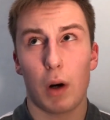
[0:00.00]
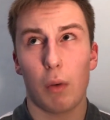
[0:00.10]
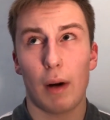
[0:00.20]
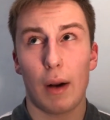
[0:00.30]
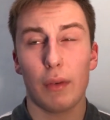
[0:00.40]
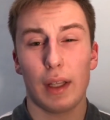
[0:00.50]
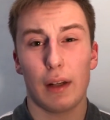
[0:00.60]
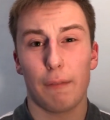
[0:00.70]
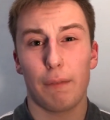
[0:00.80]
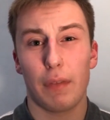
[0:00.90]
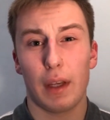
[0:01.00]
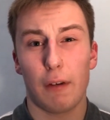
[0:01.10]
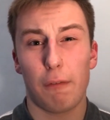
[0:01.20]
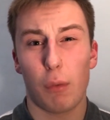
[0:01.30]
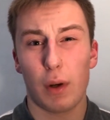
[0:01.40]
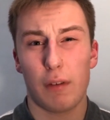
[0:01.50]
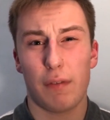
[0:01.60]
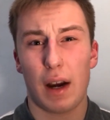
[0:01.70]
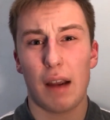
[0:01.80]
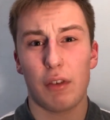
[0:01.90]
around like a
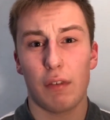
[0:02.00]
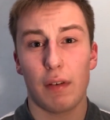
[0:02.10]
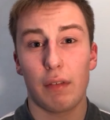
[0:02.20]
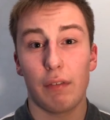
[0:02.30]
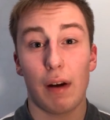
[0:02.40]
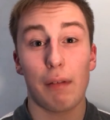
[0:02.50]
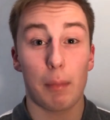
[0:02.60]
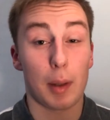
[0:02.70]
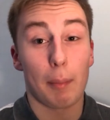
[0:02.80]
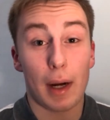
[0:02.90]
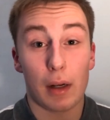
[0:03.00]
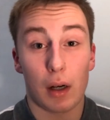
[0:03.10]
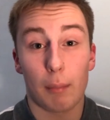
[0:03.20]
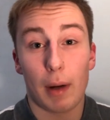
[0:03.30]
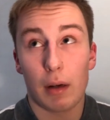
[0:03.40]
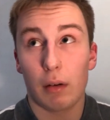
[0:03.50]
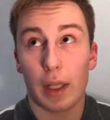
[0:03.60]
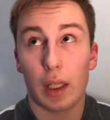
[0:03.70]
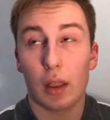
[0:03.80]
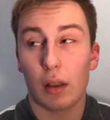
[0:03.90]
45 to 55. I mean, mine are
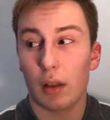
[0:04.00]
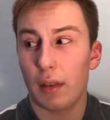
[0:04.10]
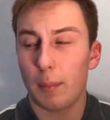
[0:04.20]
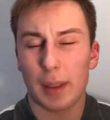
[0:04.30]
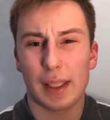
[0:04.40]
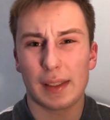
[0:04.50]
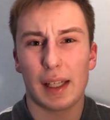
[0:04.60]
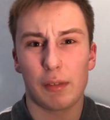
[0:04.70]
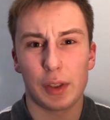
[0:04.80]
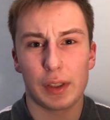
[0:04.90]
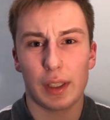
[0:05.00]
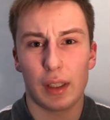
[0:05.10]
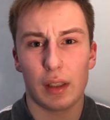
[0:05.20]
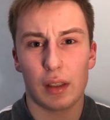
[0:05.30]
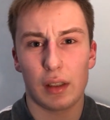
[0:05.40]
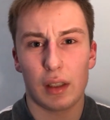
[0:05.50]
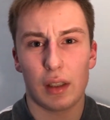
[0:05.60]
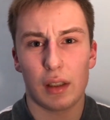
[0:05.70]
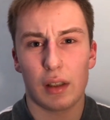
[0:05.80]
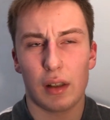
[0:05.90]
like, I think my test average is like
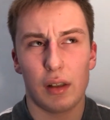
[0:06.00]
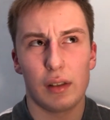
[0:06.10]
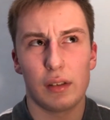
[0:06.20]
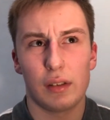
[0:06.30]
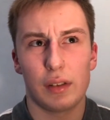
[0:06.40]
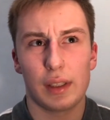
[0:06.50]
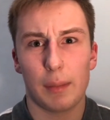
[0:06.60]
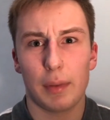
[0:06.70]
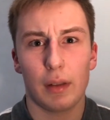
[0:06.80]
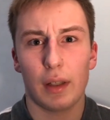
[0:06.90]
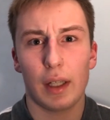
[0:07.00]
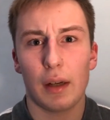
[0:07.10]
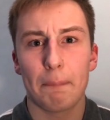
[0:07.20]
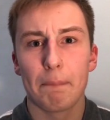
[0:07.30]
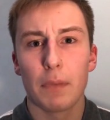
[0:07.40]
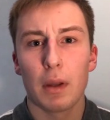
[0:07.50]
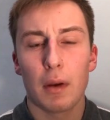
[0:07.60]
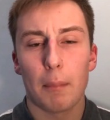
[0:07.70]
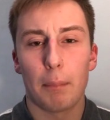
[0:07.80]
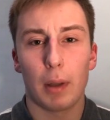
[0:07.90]
a 100 something right now.
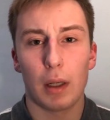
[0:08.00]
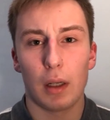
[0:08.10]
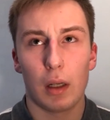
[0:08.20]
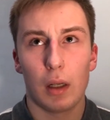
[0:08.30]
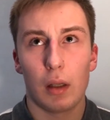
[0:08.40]
But